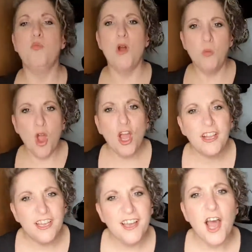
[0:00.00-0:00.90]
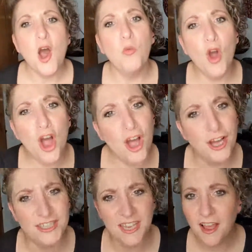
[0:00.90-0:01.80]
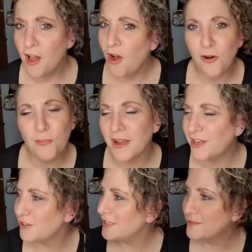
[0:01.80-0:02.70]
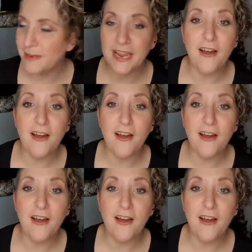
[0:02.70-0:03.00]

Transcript: A word? A word! Oh my goodness me,